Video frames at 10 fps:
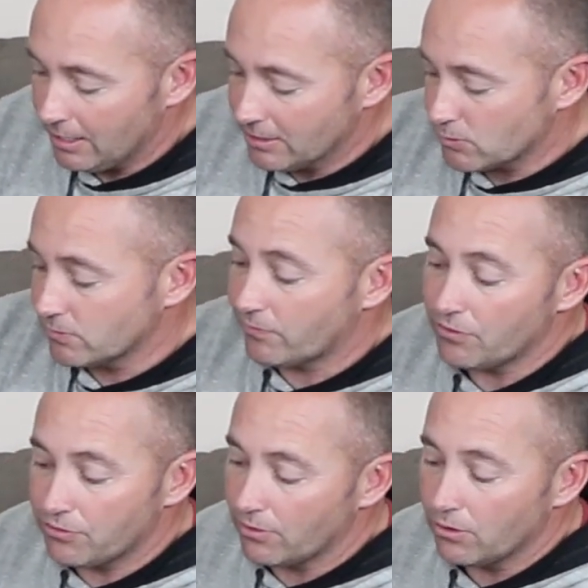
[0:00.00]
This one's for
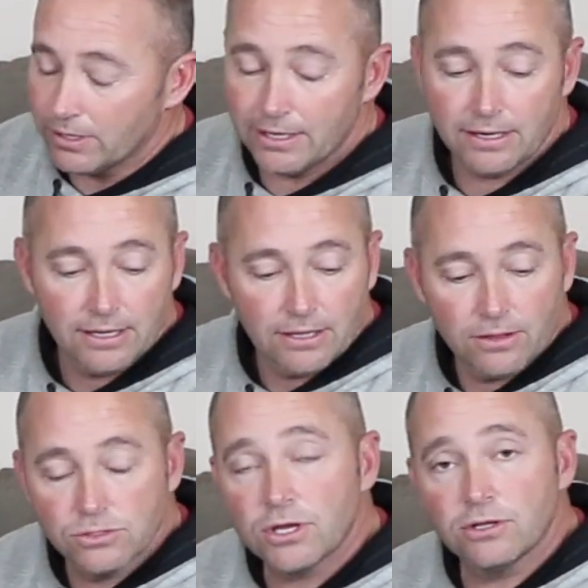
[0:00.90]
throwing.
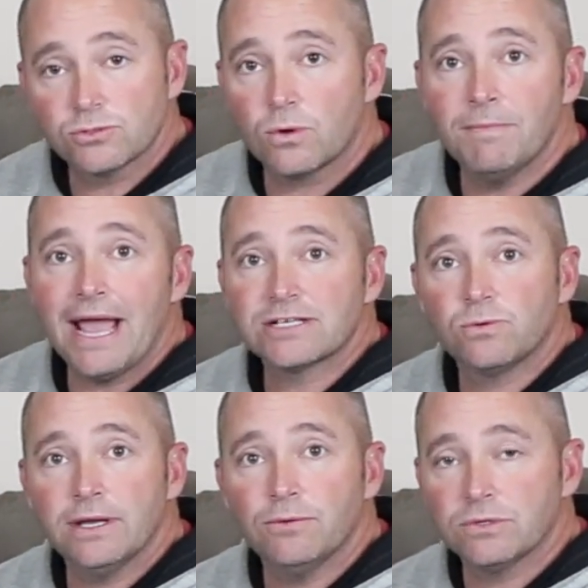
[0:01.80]
Those others were
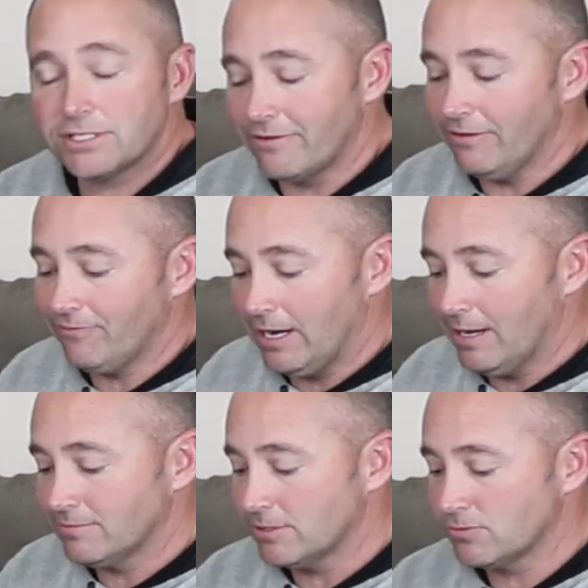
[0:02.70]
max weight
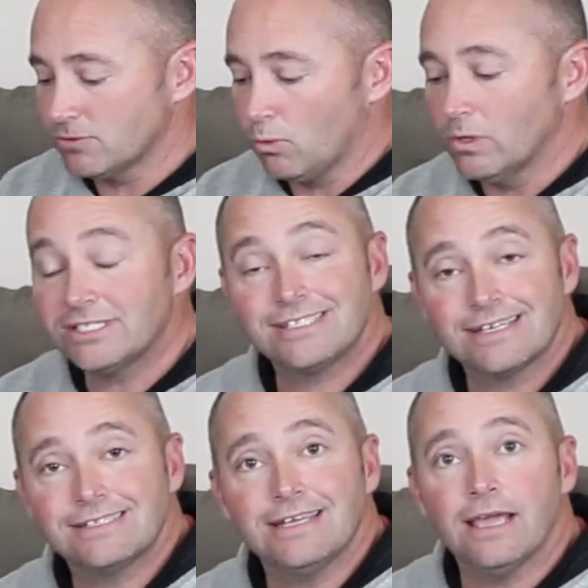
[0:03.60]
175s. This one's a
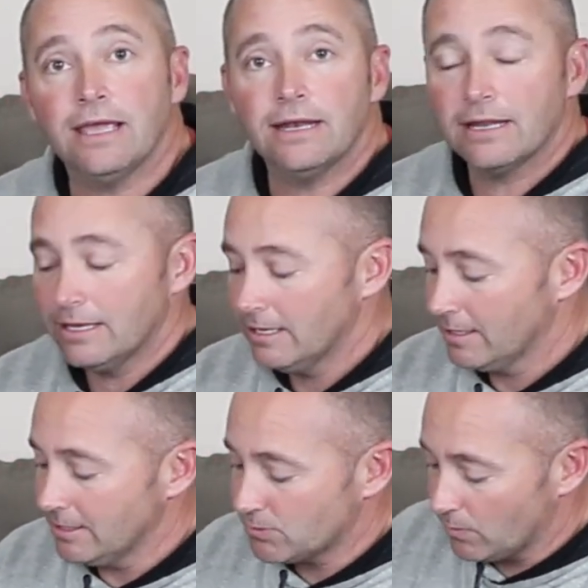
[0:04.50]
168.
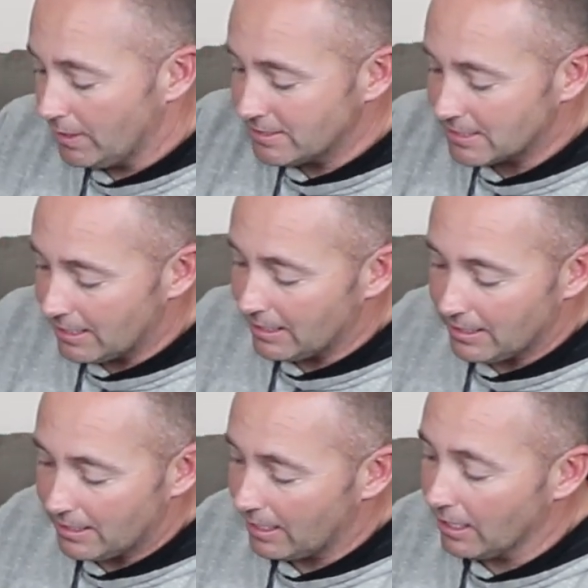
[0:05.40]
This one is,
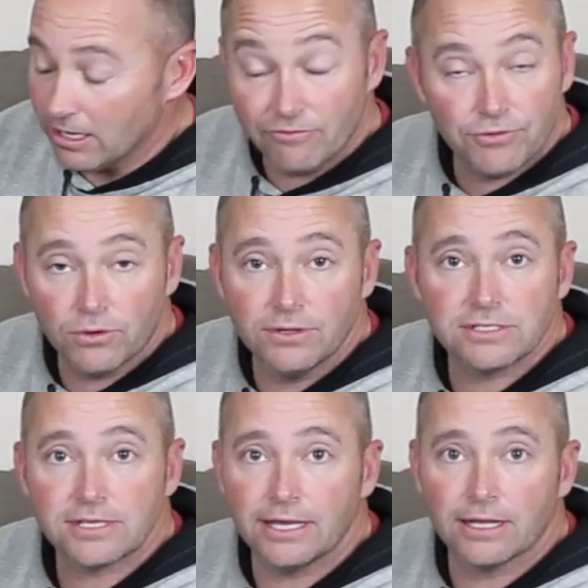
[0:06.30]
I love throwing
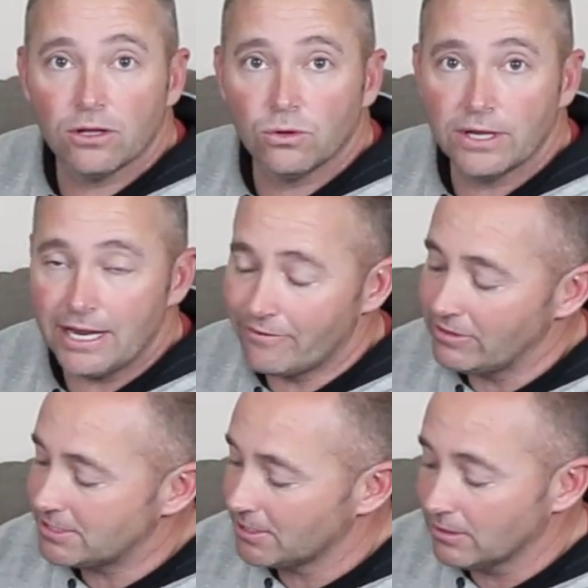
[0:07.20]
this thing. It'll hold
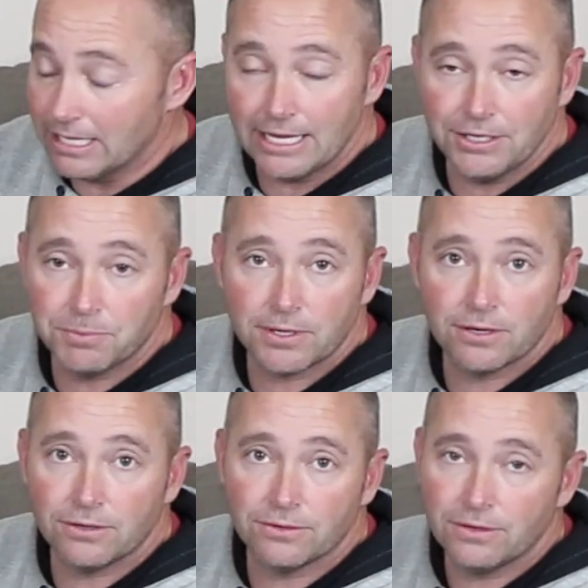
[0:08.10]
every single line you put
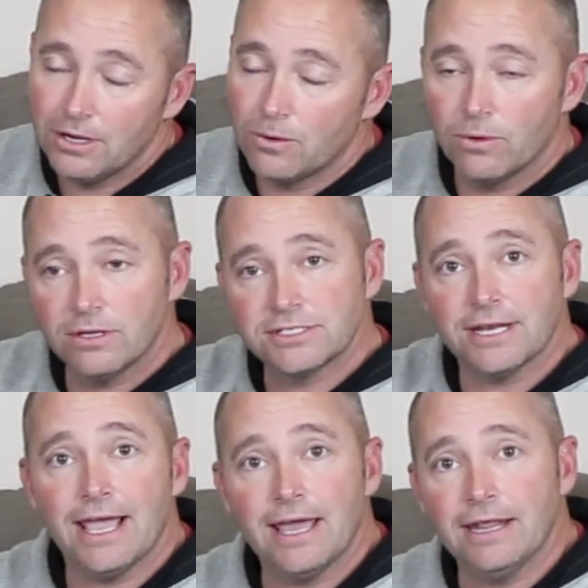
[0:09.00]
it on, whether it's
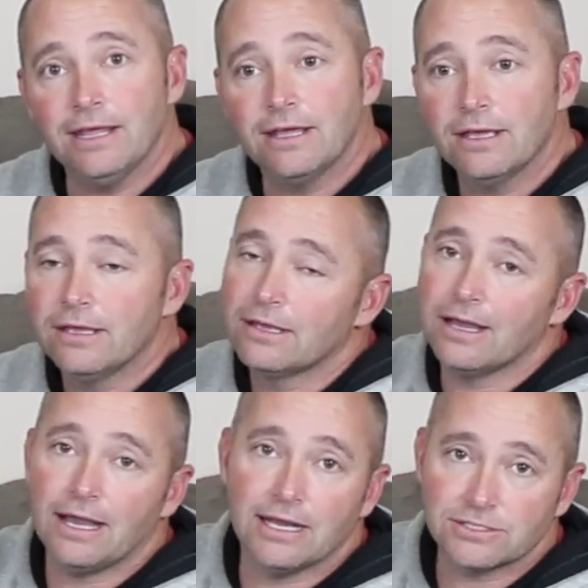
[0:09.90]
an ante,
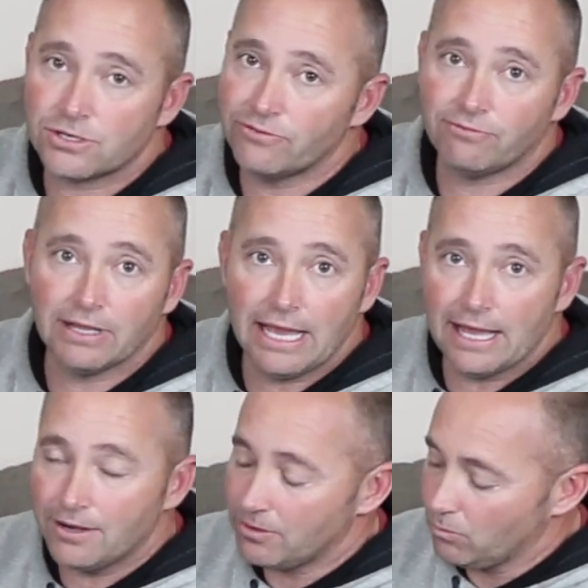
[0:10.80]
a hyzer,
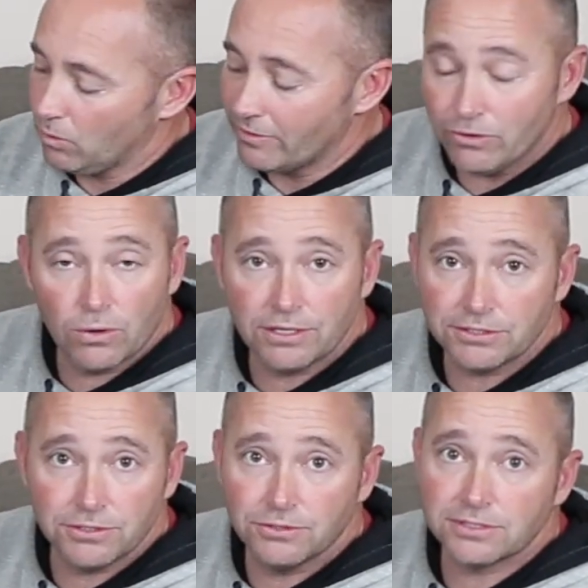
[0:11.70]
flat, whatever you want it
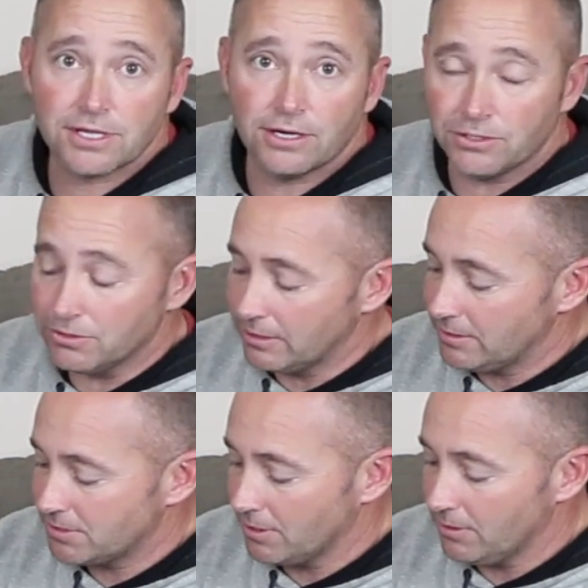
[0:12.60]
to do, it's going to do
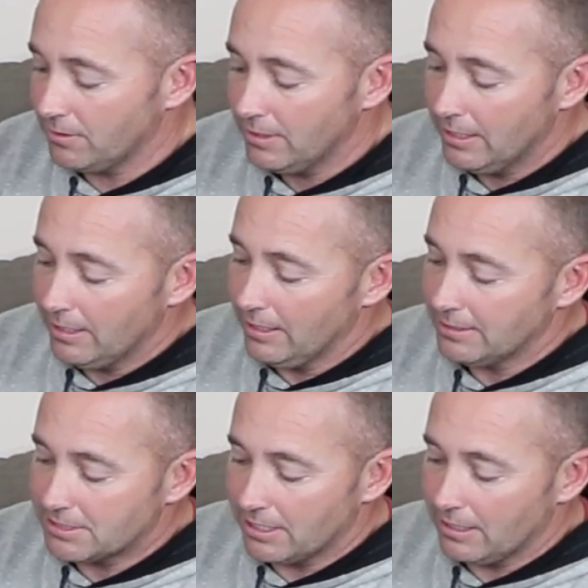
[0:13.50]
it. So
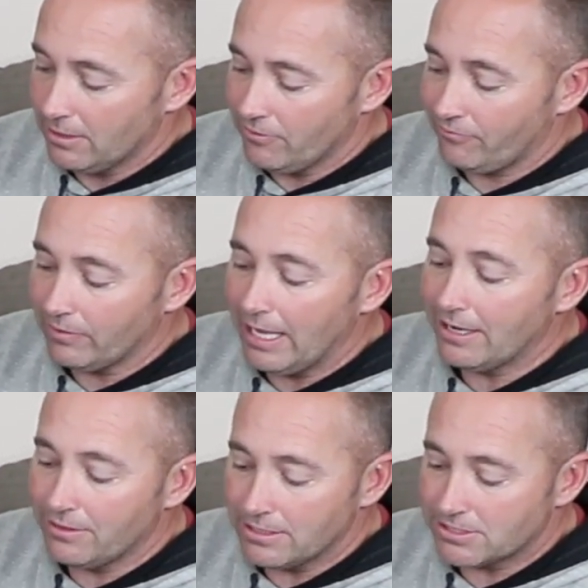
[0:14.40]
it, the
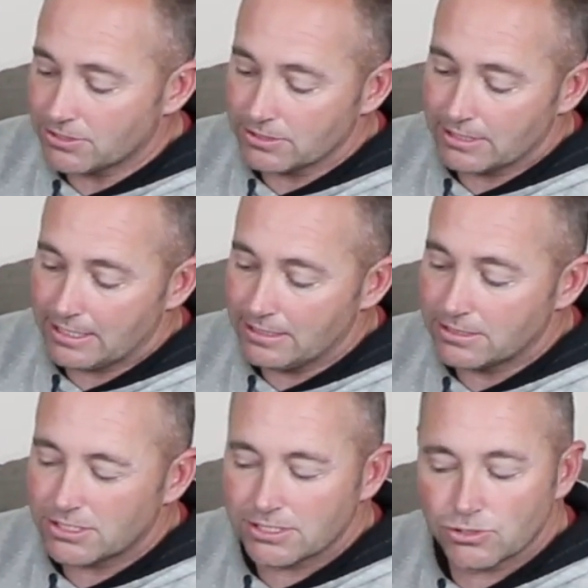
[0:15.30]
flight of this
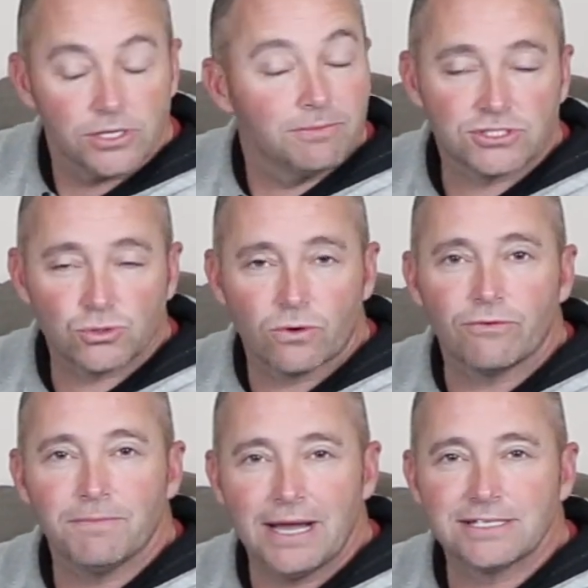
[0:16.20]
sort
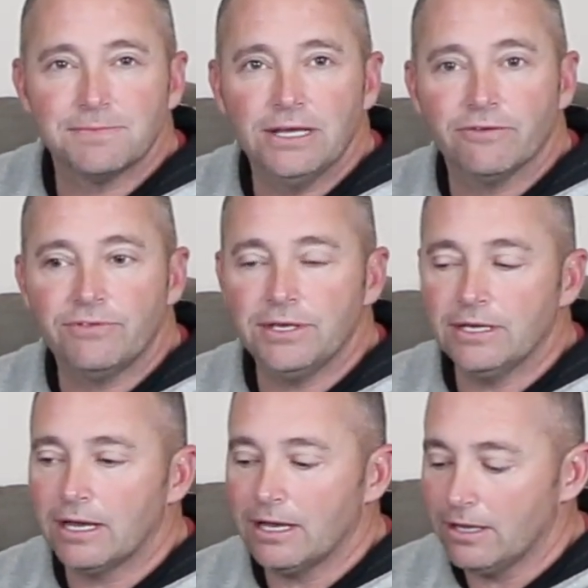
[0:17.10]
of reminds me of
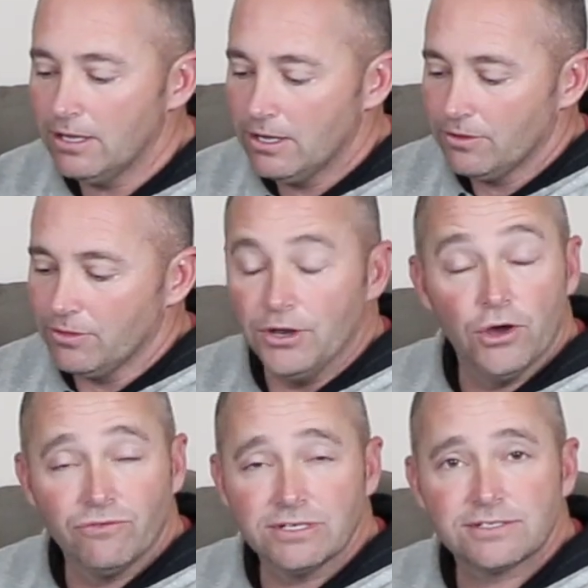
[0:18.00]
the
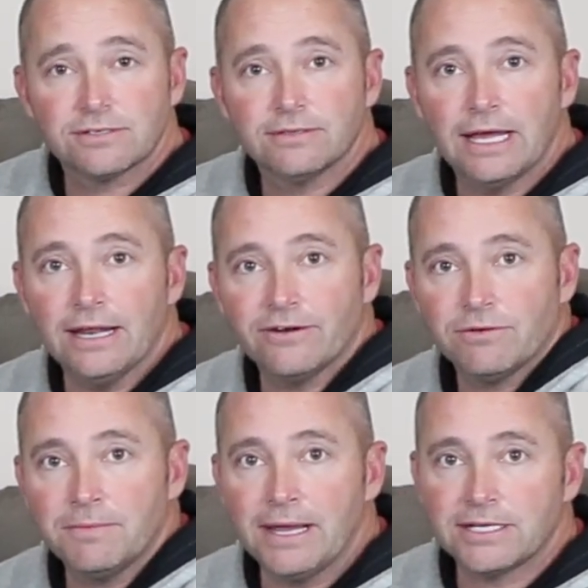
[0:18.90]
Novas that
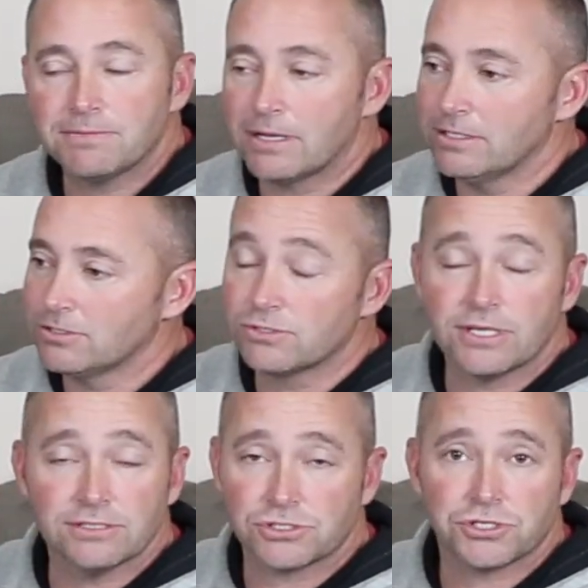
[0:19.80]
Innova makes, because those
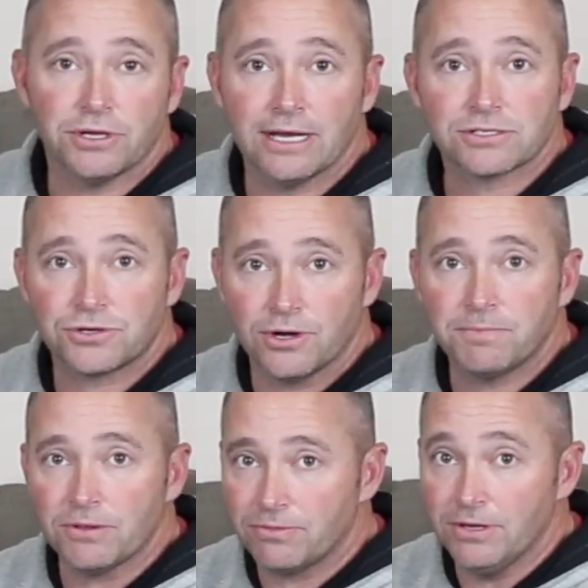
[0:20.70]
things will show you how screwed
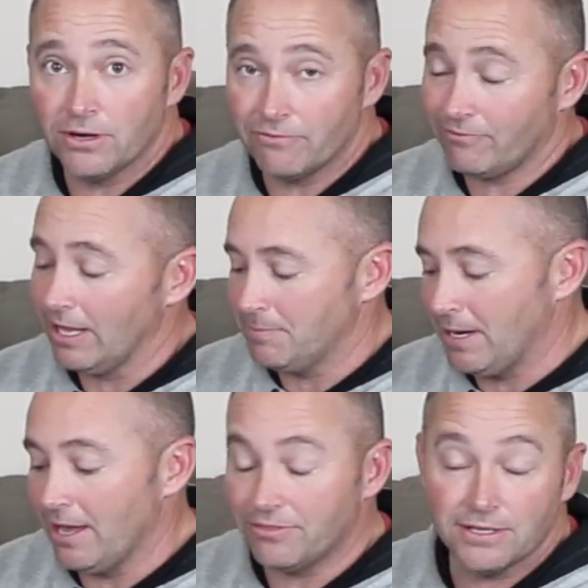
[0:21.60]
up your flight
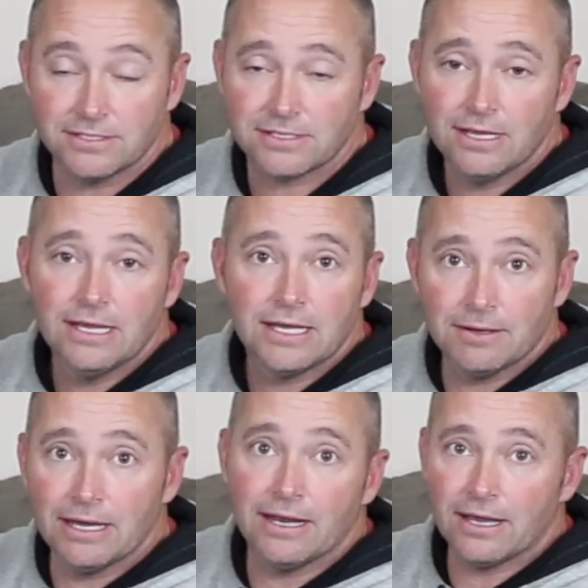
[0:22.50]
path is.
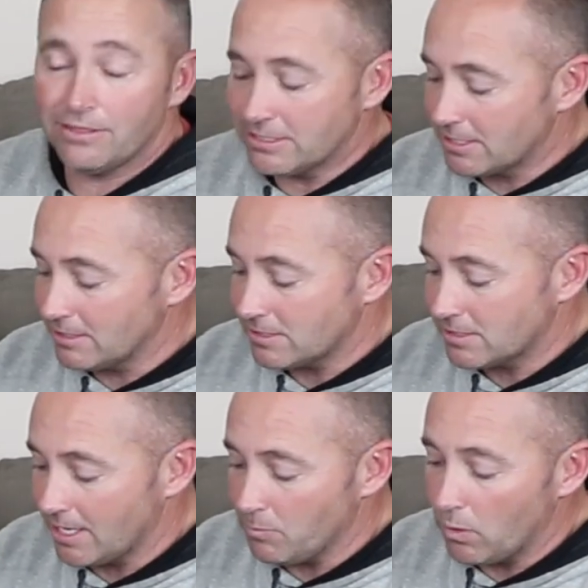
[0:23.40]
And this thing's the
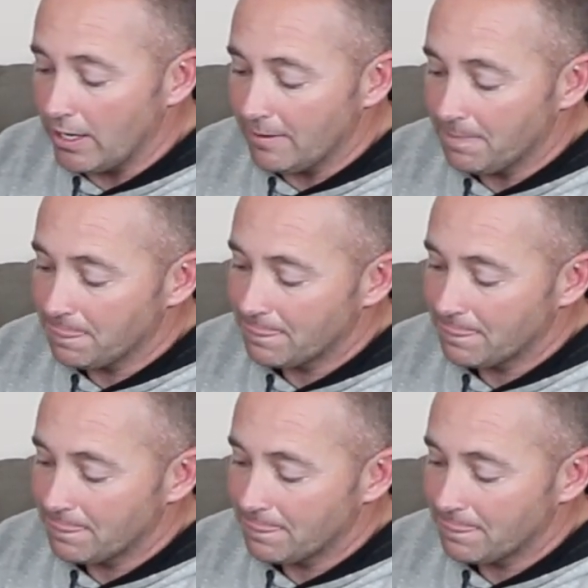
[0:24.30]
same way.